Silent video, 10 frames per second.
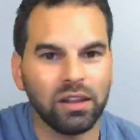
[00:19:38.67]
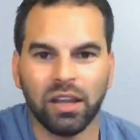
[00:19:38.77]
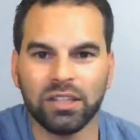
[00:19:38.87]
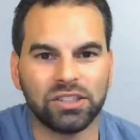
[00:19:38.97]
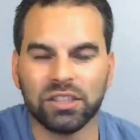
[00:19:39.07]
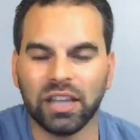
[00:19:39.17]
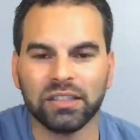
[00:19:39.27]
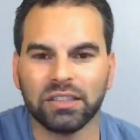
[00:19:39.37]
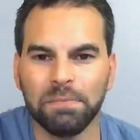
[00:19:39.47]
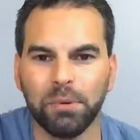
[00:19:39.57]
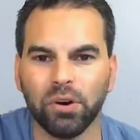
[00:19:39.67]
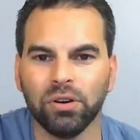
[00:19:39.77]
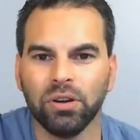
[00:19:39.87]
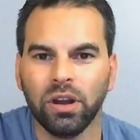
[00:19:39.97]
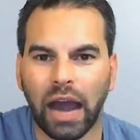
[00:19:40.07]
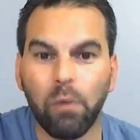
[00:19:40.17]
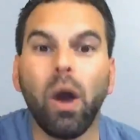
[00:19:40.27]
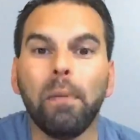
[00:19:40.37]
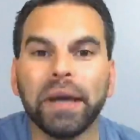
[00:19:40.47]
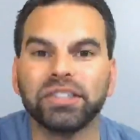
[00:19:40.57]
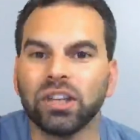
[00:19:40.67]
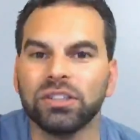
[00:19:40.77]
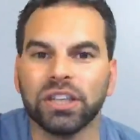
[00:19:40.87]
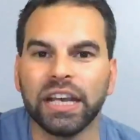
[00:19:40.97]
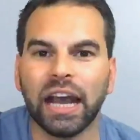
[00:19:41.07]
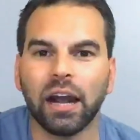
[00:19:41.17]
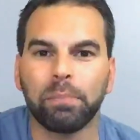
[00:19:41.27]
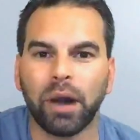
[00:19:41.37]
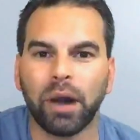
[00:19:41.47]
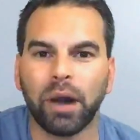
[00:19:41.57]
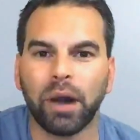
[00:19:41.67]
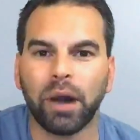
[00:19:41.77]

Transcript: It's just that simple. I want my son to get on a plane